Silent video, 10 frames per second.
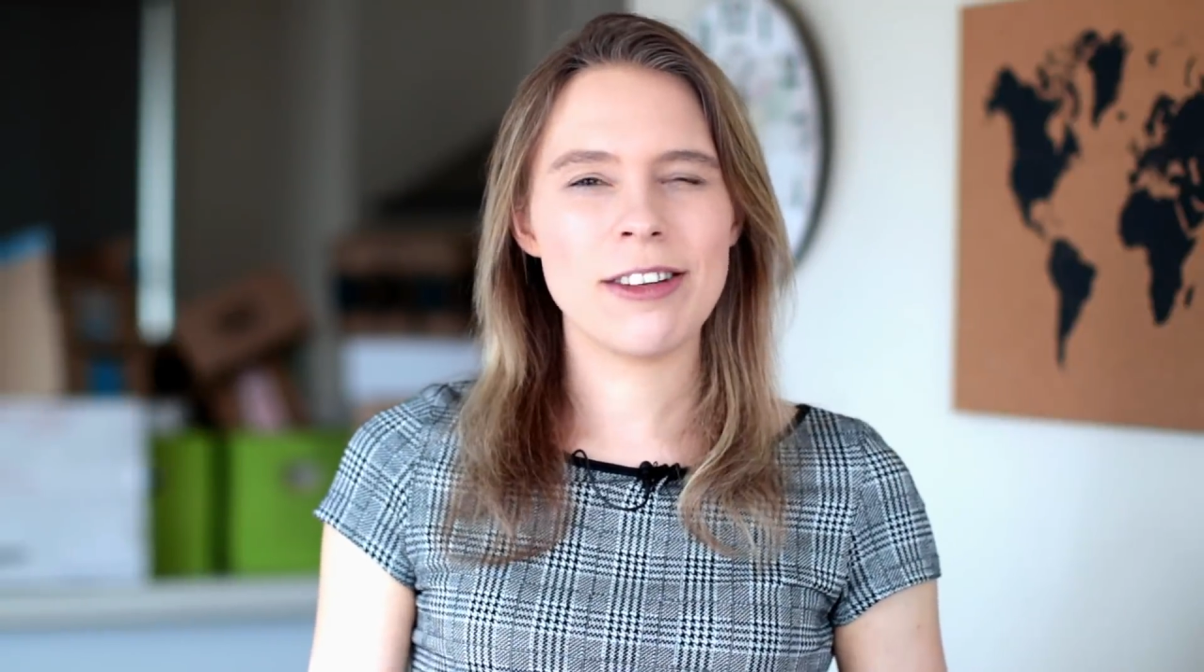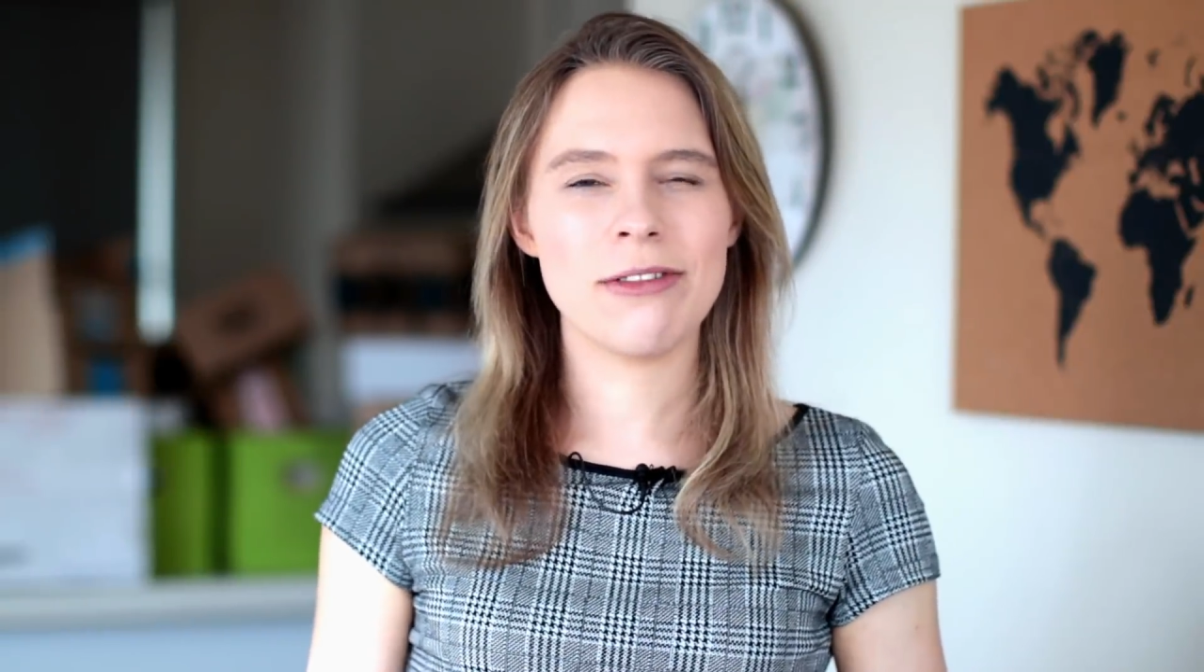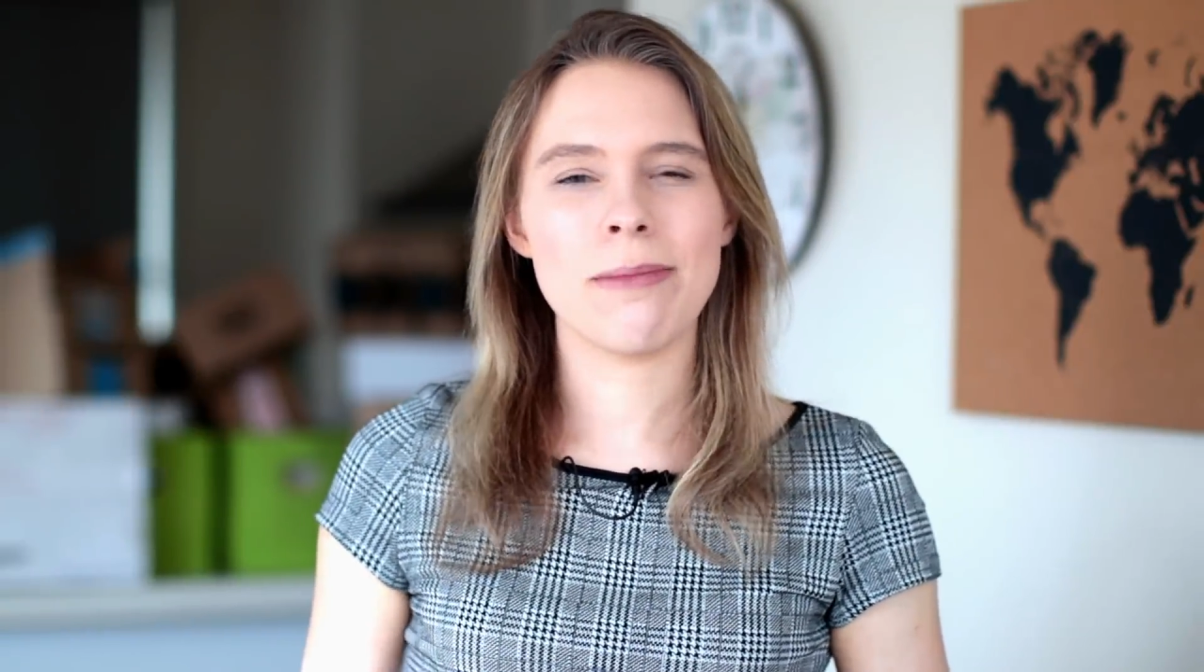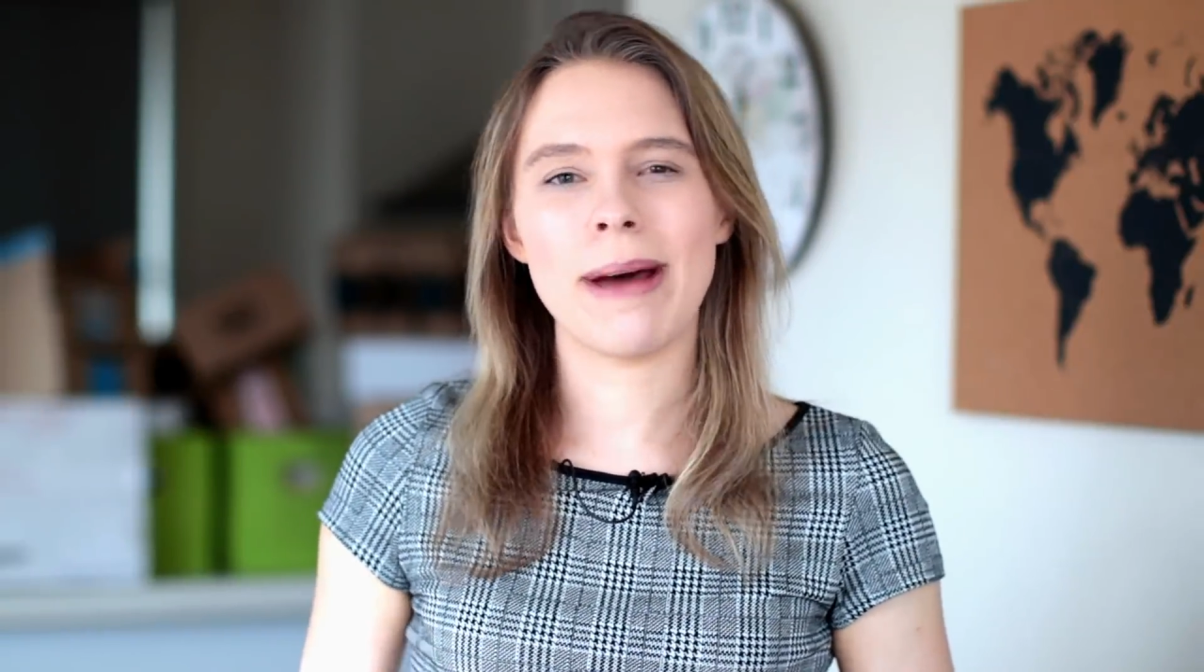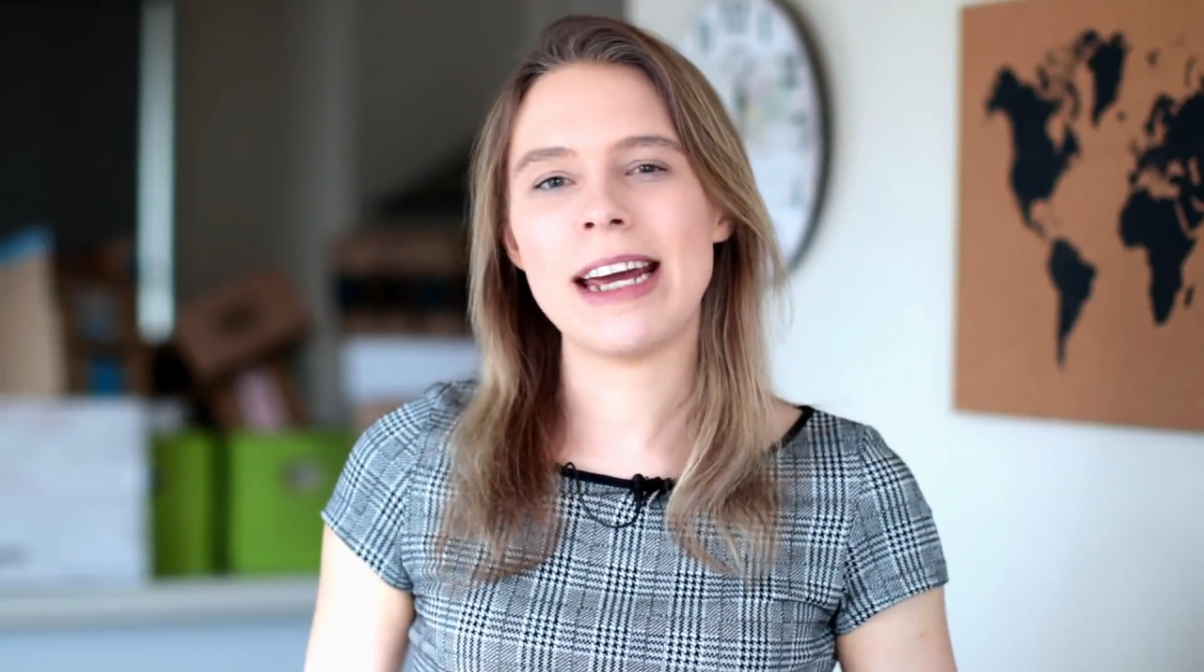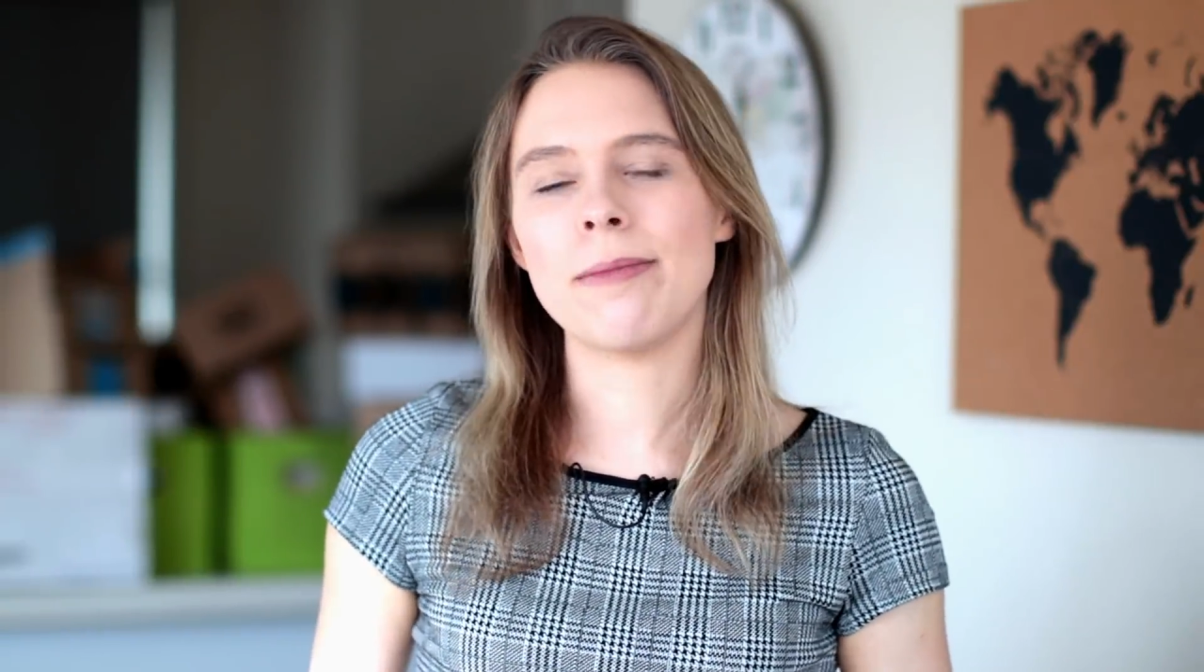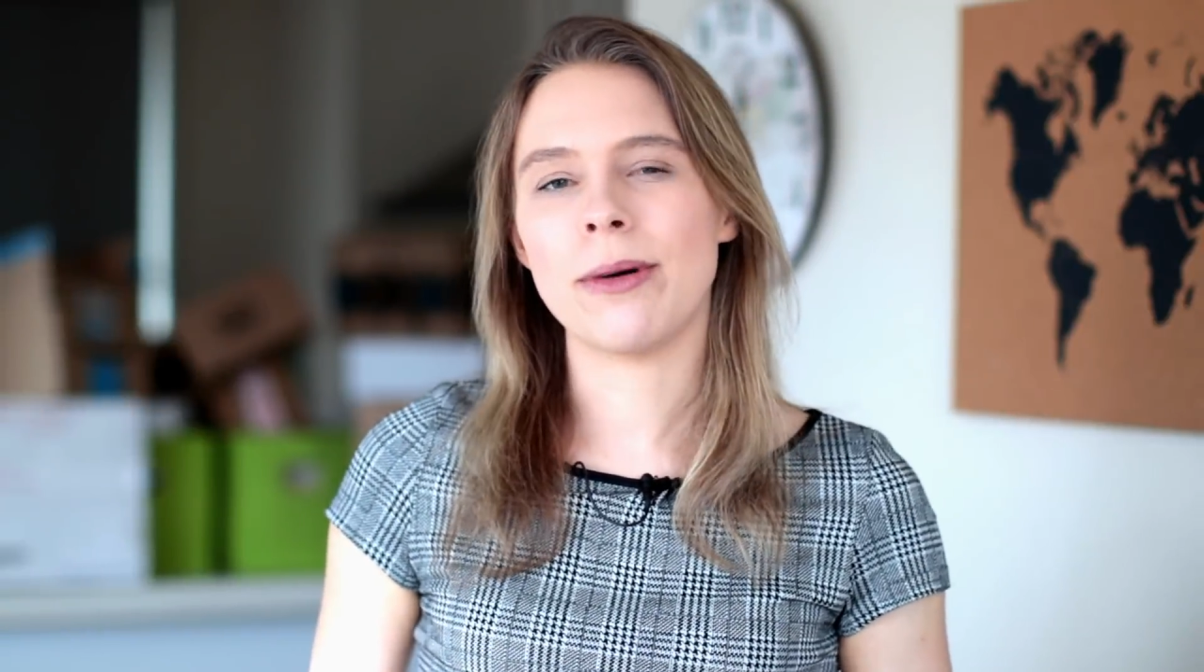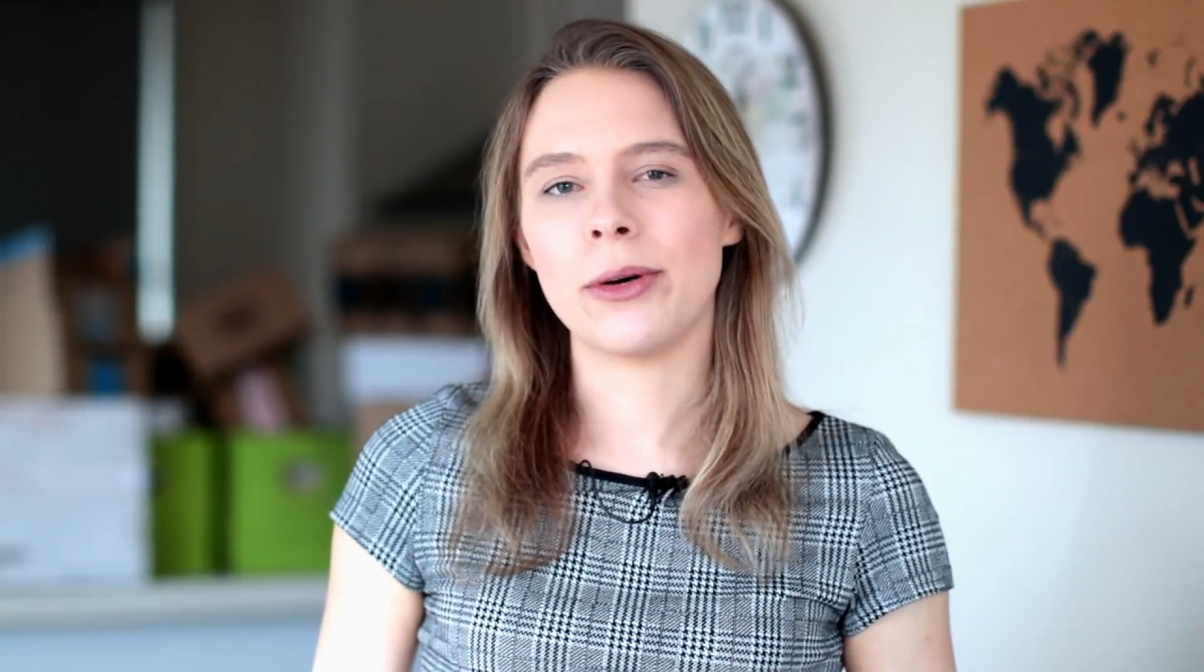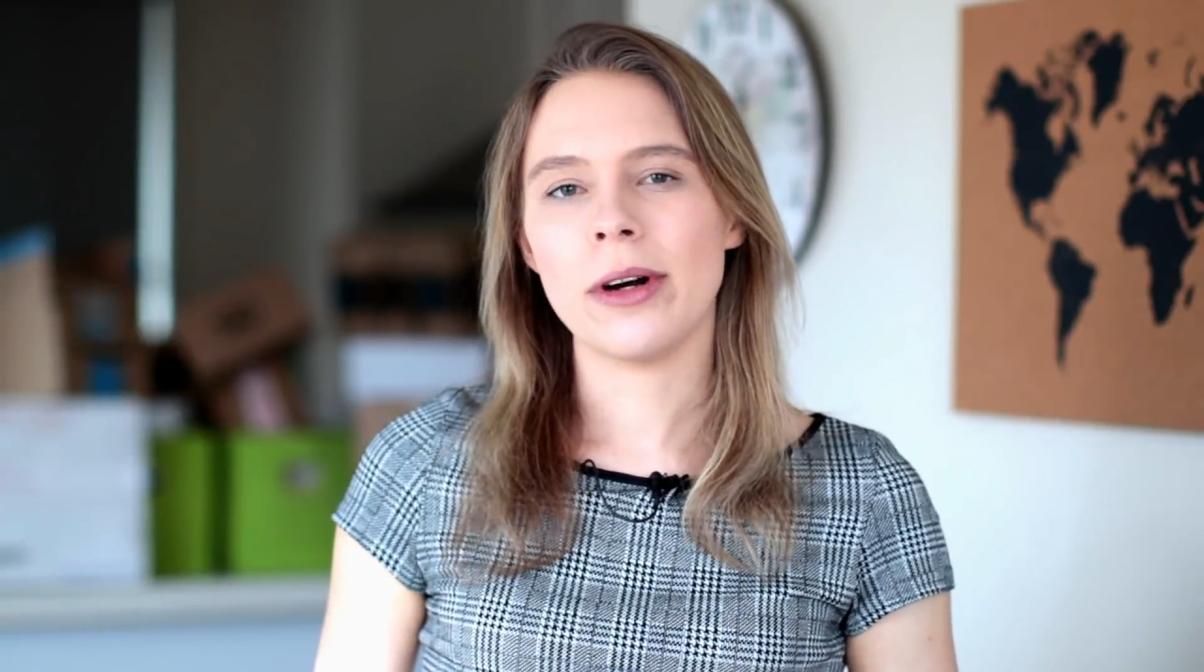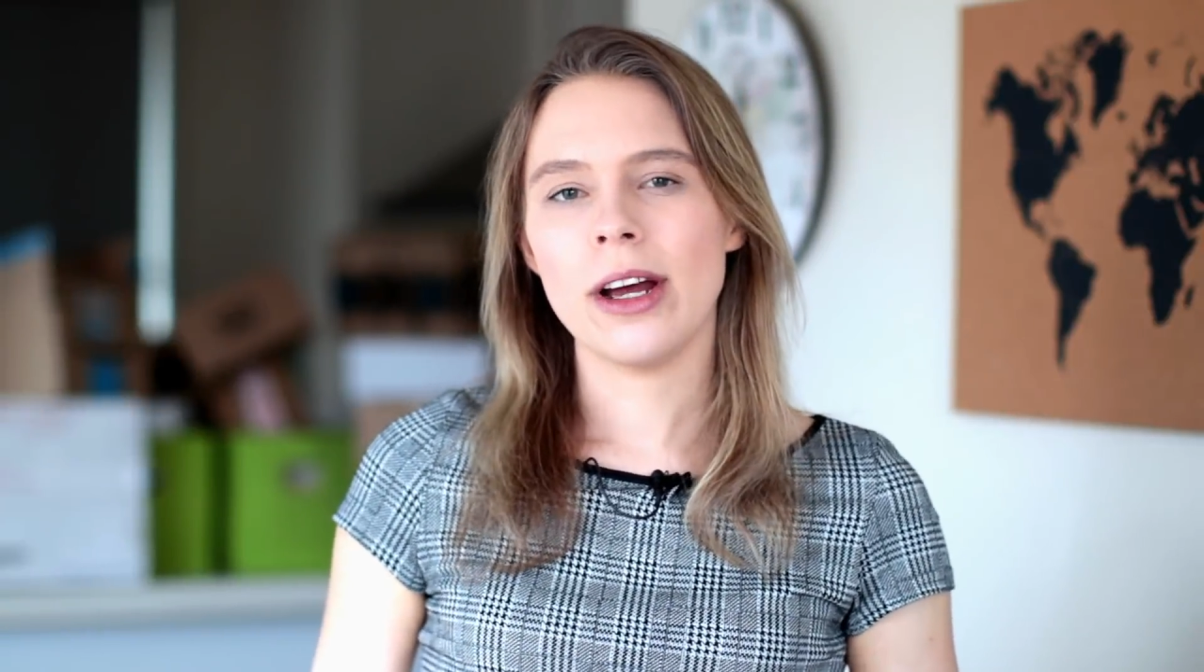of
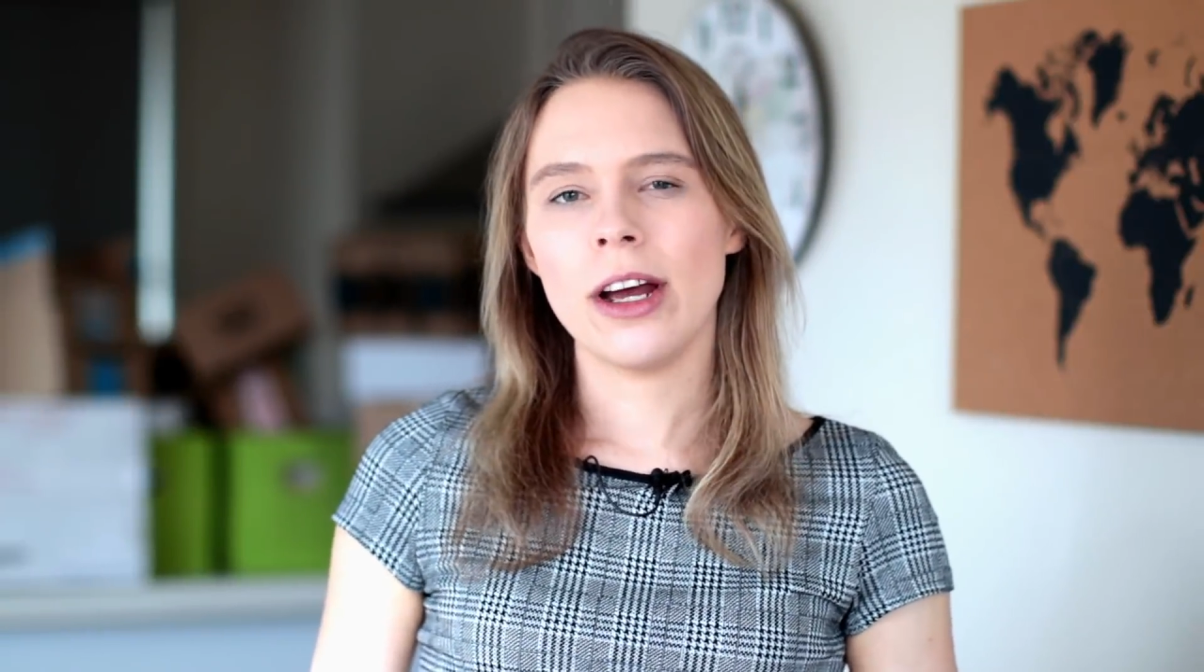debatable.